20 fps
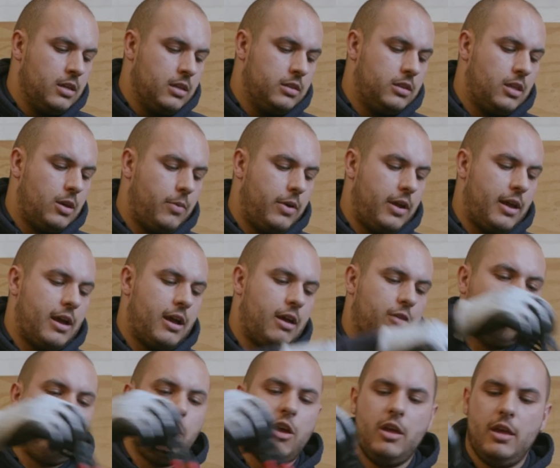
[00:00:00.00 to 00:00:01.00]
Then we
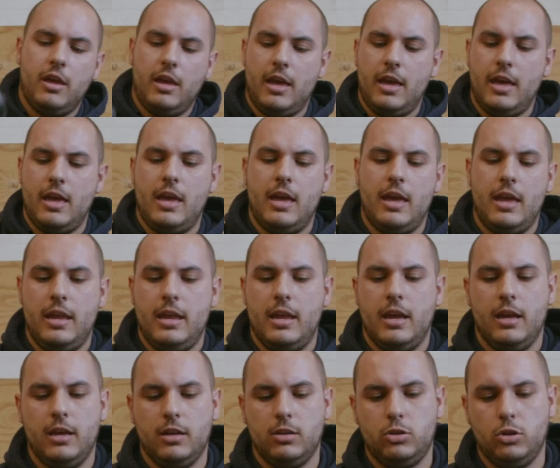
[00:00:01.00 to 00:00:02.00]
have
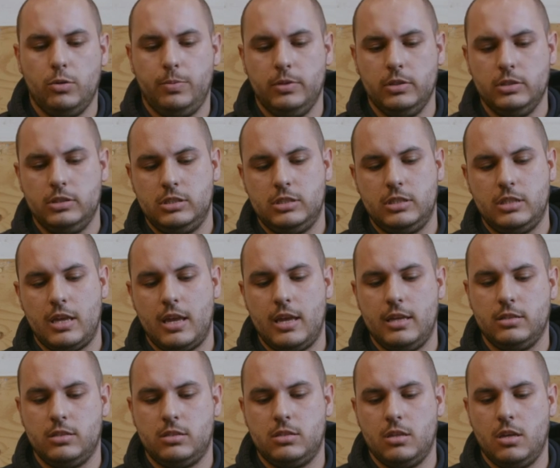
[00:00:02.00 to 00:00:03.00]
a couple of
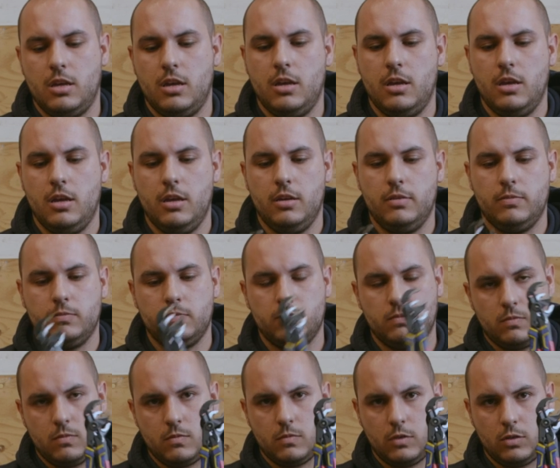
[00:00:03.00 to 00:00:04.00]
sets,
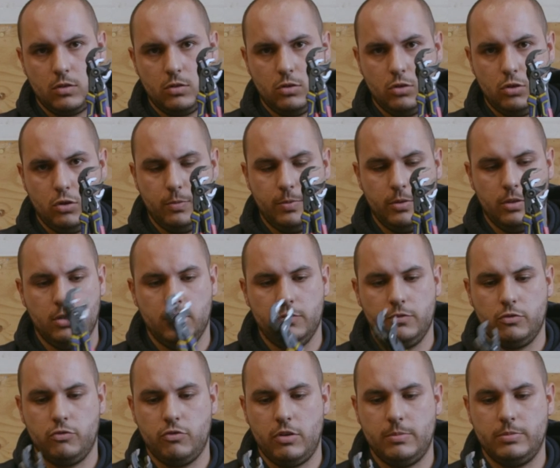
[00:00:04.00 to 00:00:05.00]
couple
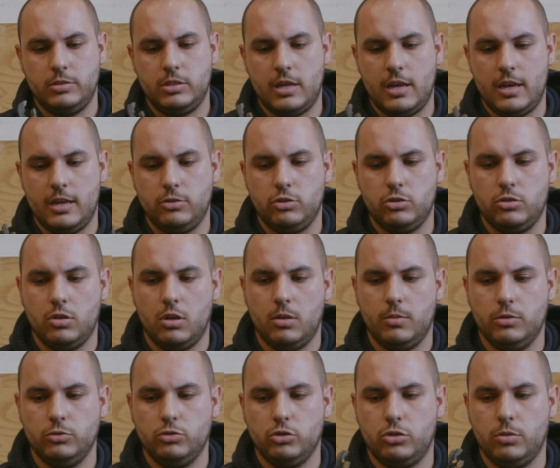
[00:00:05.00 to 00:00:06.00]
of grips there, just
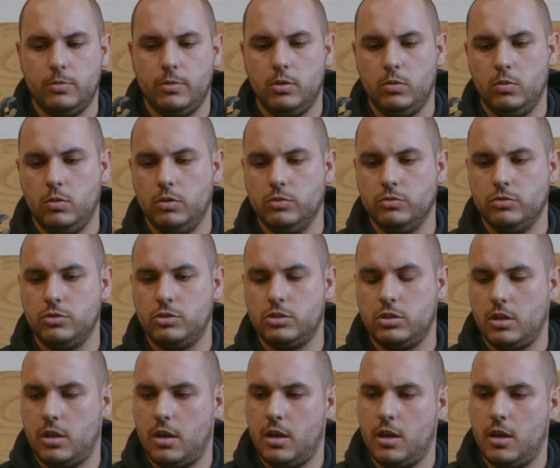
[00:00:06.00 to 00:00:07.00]
normal adjustable
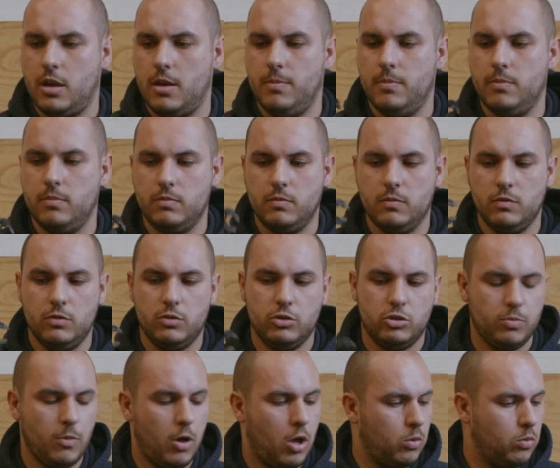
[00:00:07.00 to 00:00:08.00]
ones. The
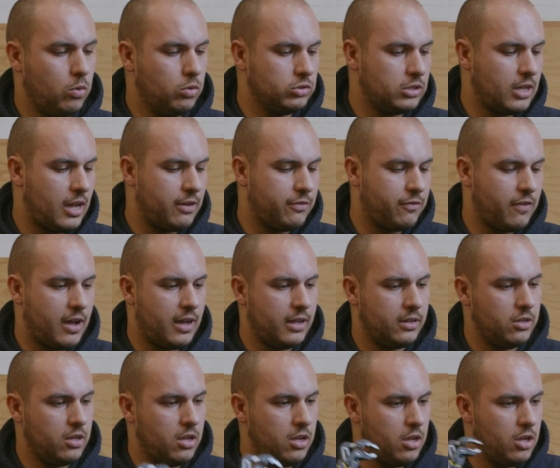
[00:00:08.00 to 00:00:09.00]
small ones I
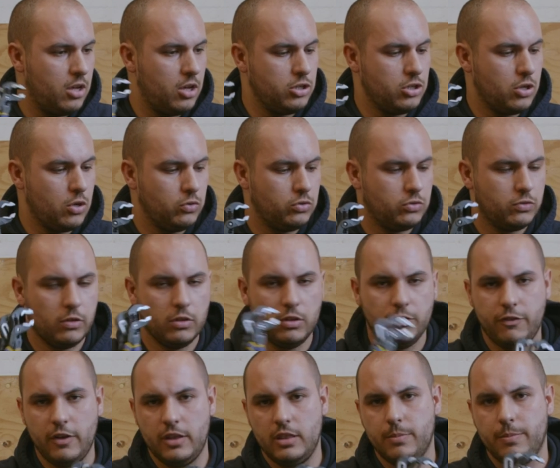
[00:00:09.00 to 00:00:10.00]
find are useful, they
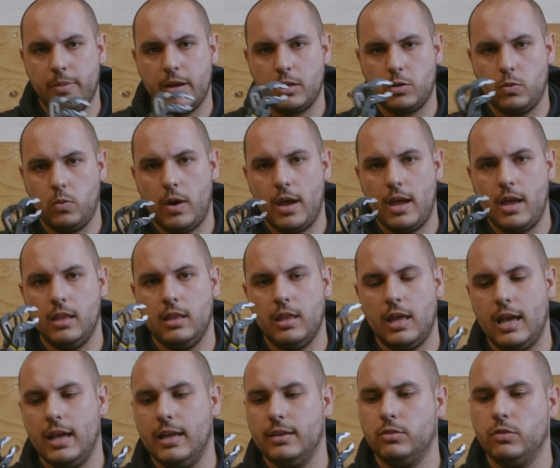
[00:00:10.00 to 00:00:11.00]
fit in the bag well,
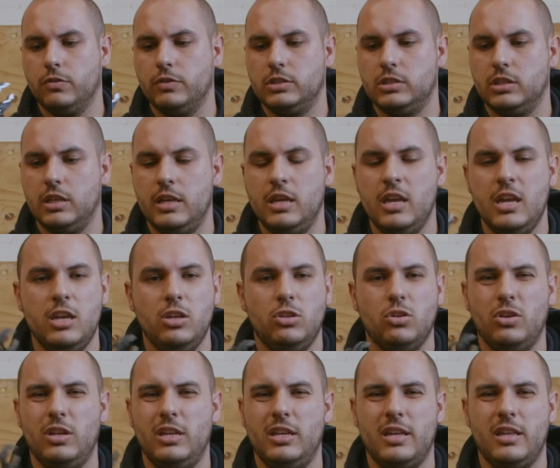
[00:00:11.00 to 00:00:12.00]
and obviously
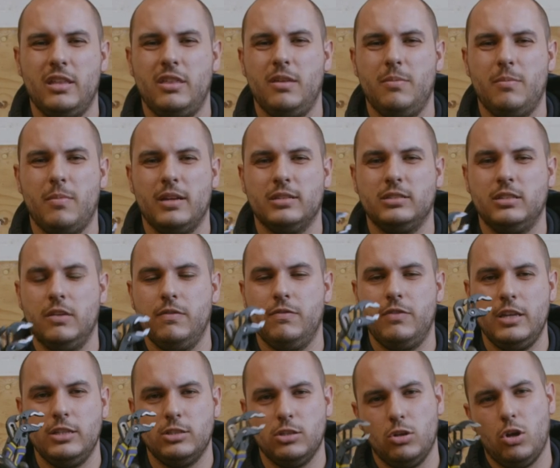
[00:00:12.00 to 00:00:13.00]
don't need anything massive.
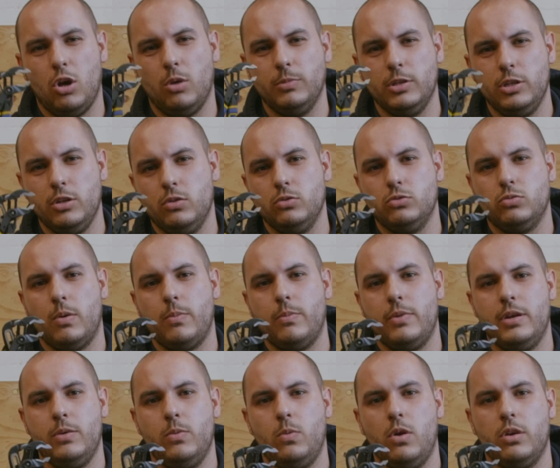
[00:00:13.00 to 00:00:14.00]
These are normally used when
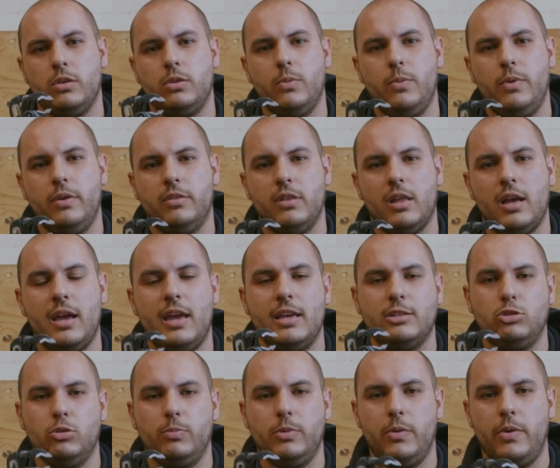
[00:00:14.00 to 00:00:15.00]
we're working with like
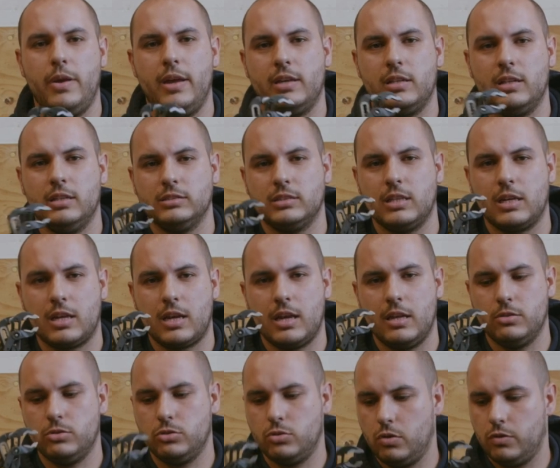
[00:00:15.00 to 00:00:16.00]
SWA glands, that
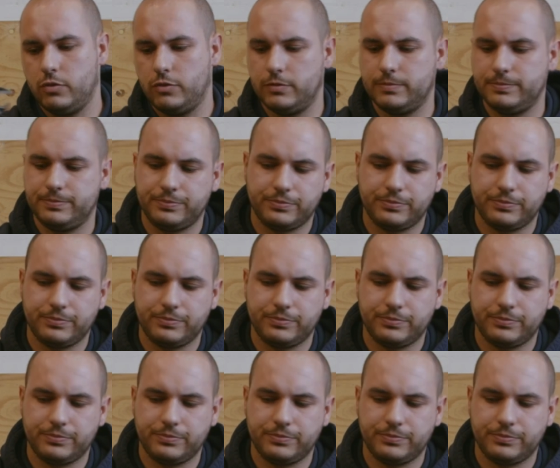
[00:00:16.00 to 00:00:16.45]
kind of stuff.